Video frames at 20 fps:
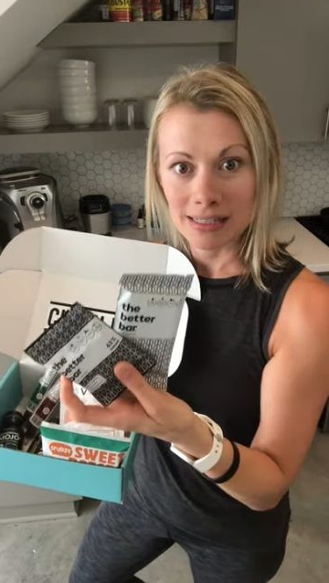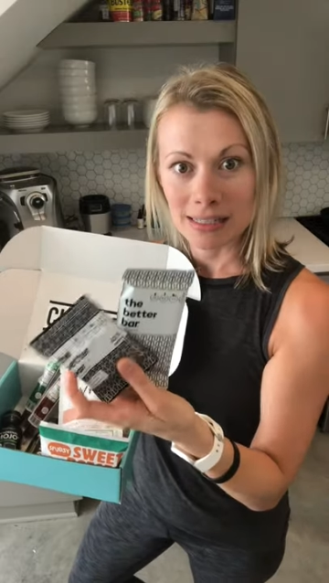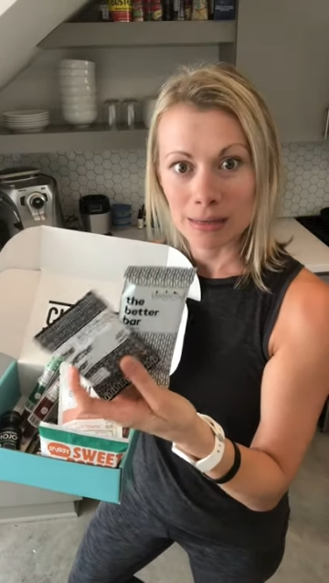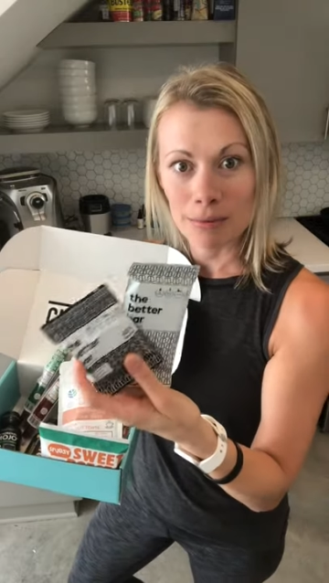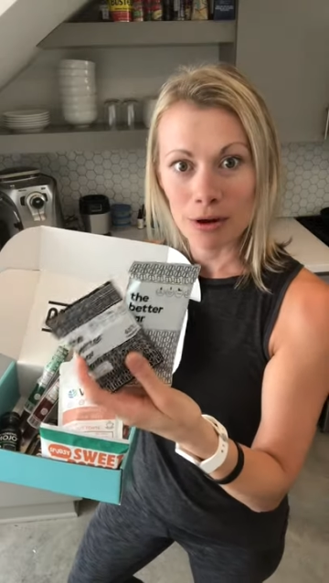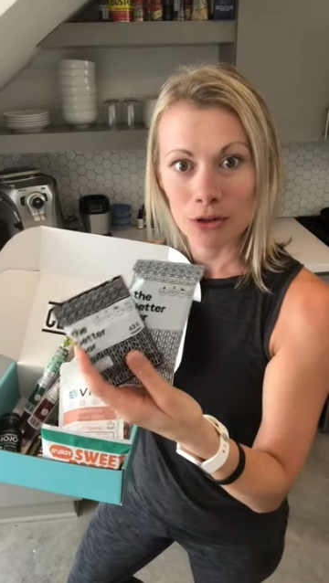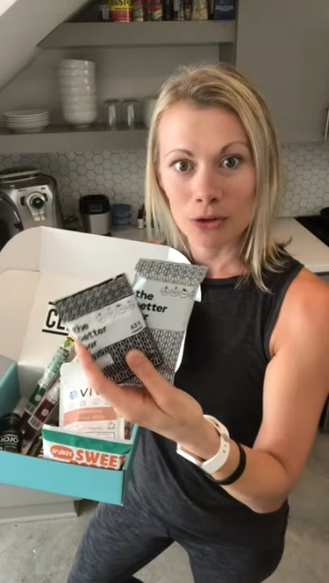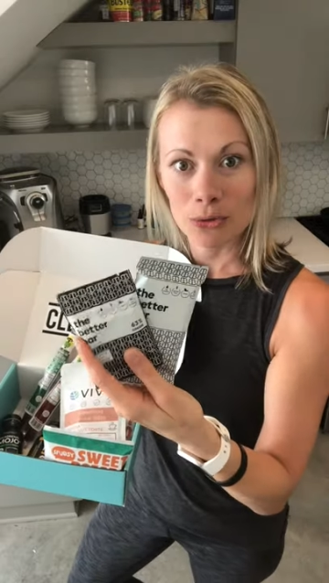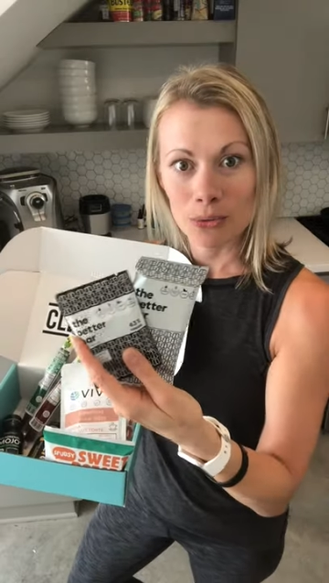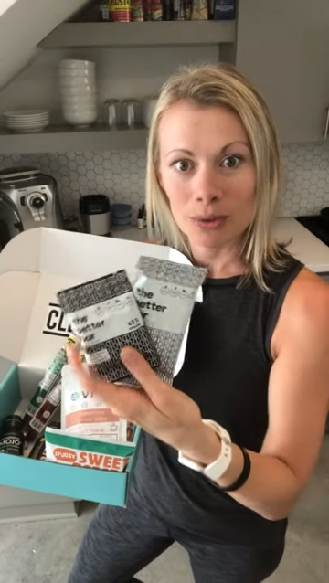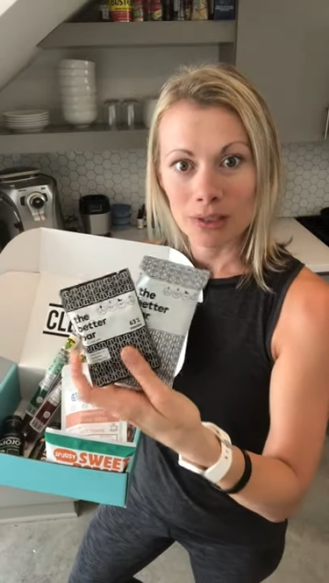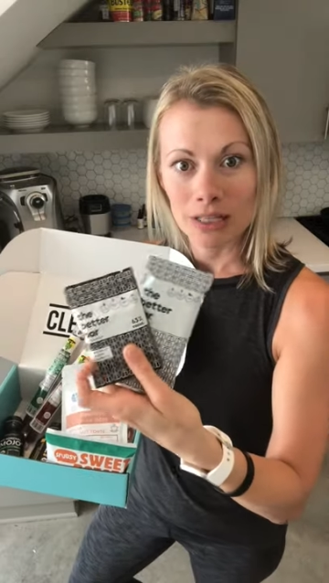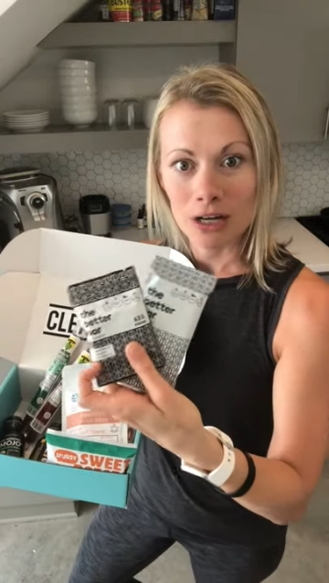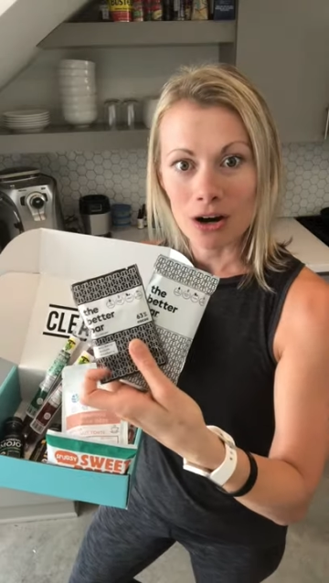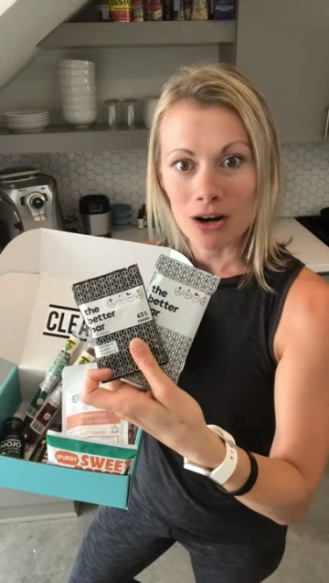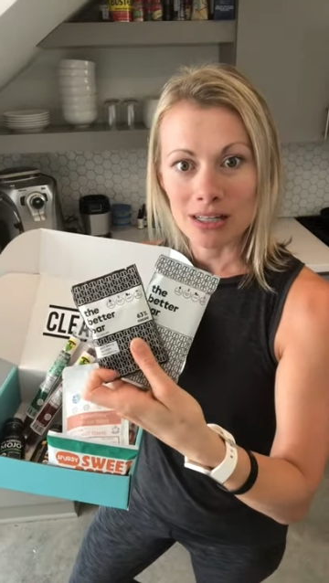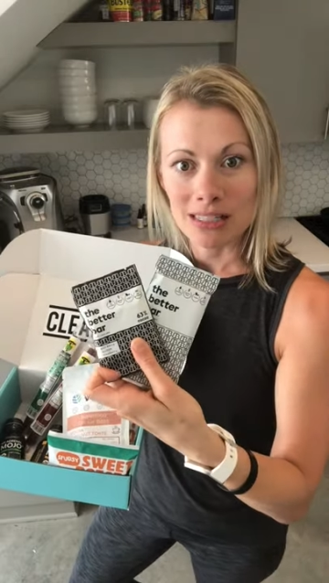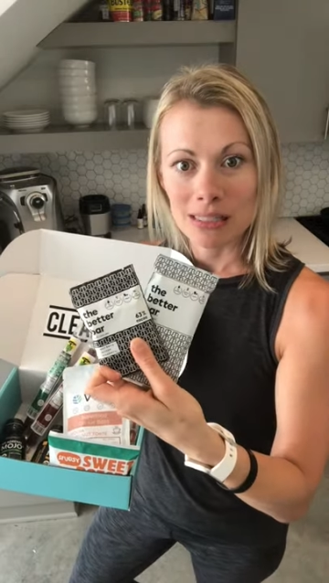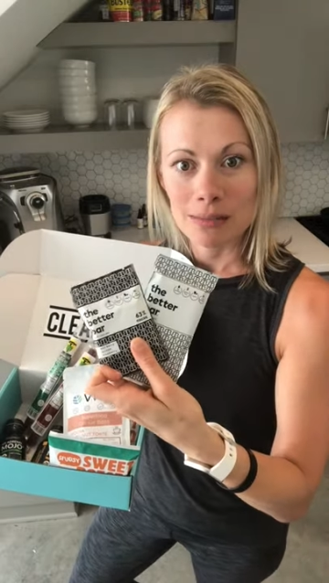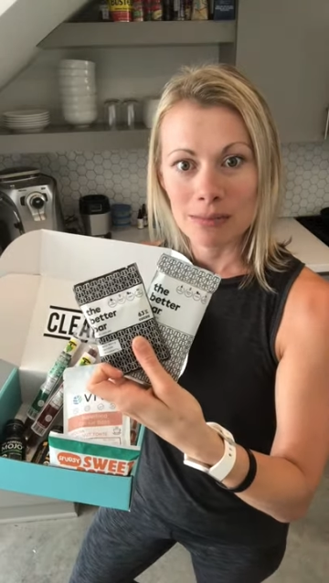some other really
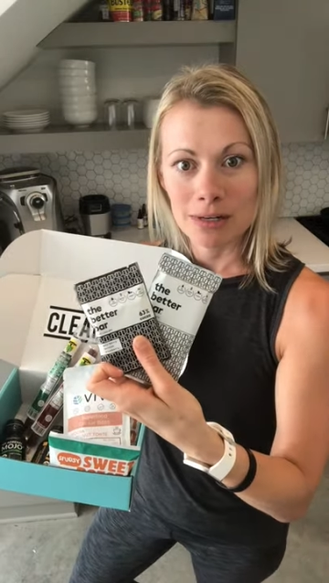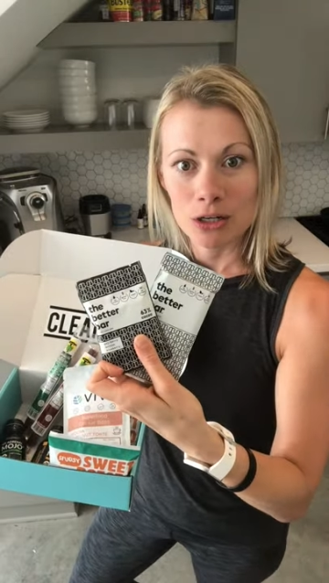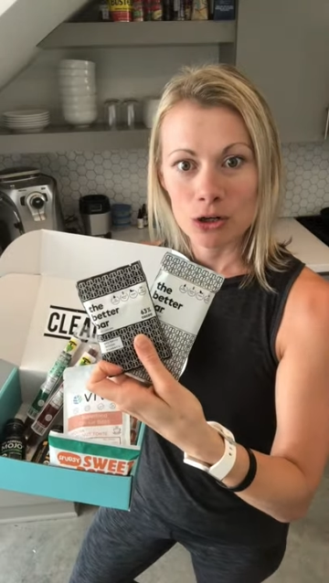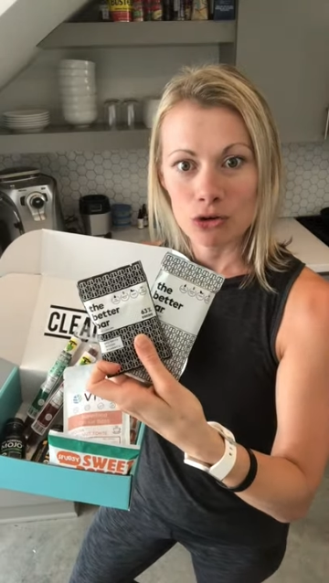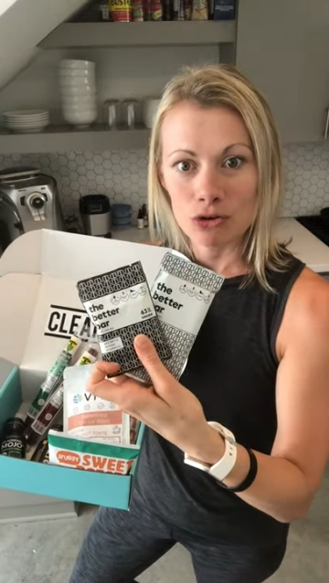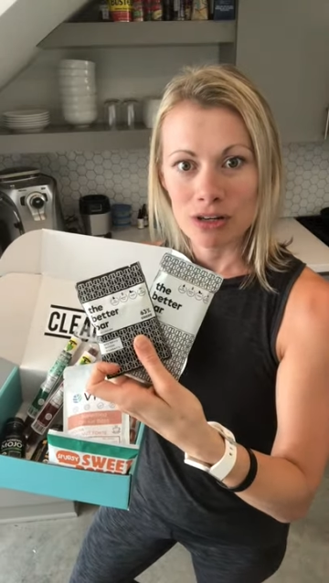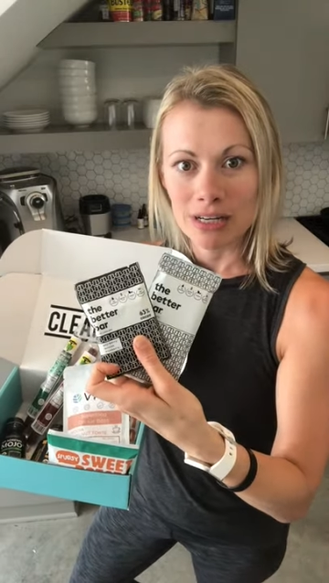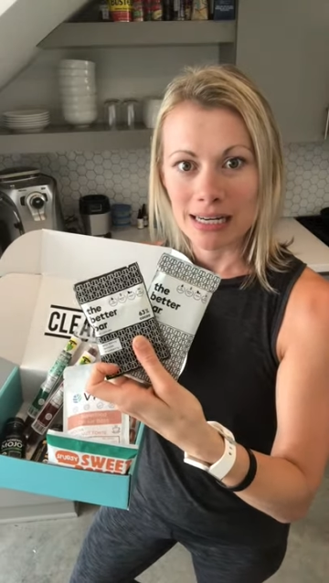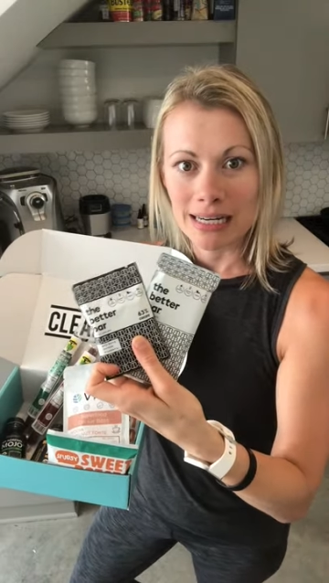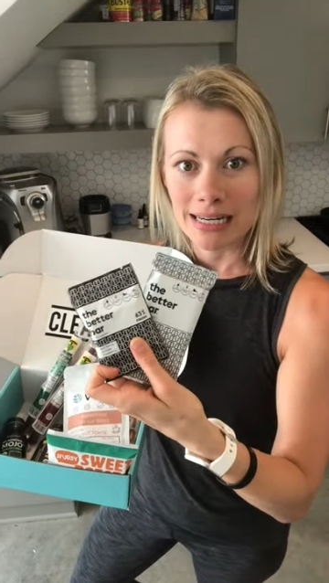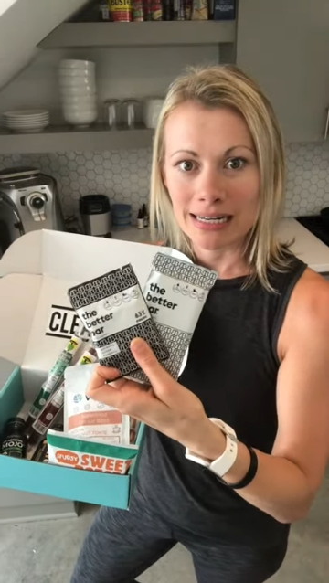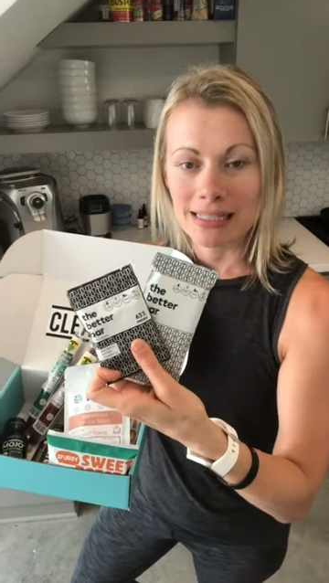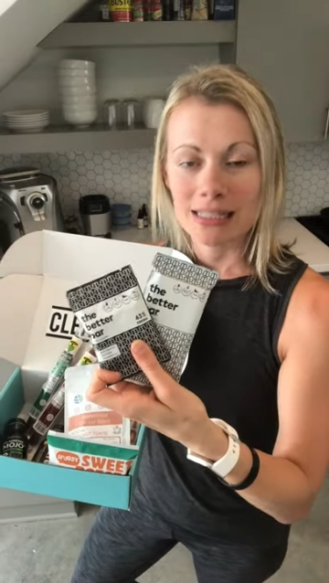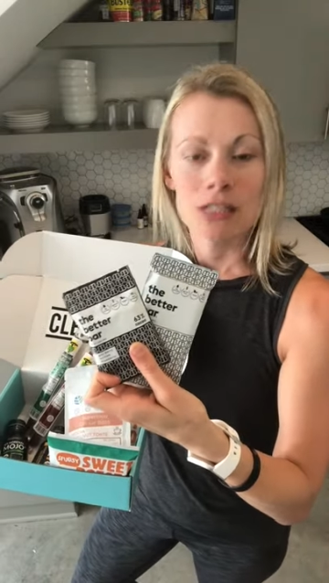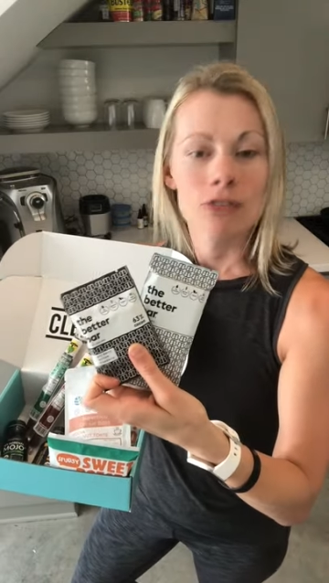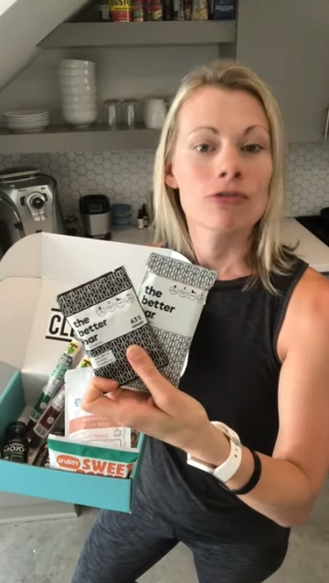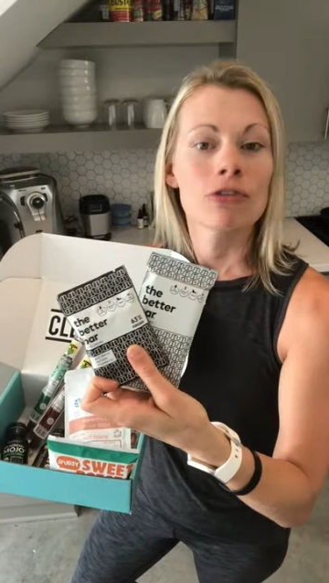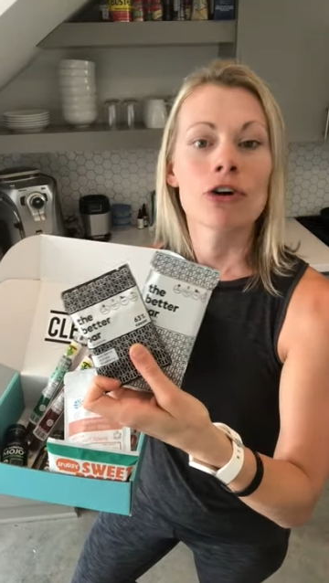awesome ingredients